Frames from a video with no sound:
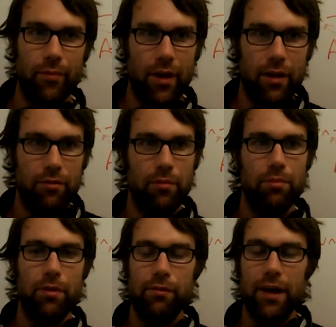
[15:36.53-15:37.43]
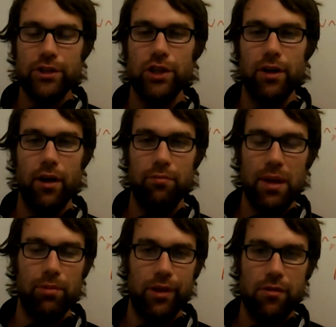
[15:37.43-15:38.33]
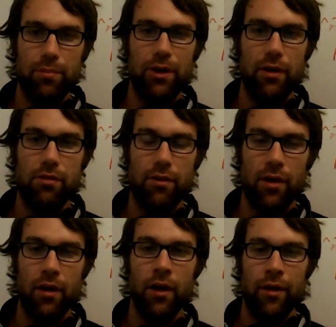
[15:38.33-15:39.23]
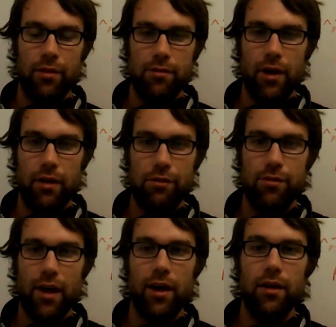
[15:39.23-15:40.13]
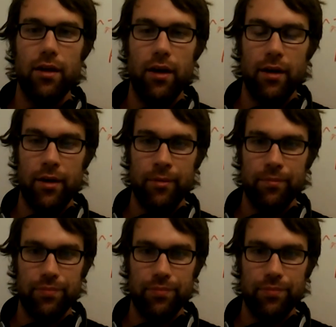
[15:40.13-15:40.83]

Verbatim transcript: kind of prevention of people experiencing this kind of second uh,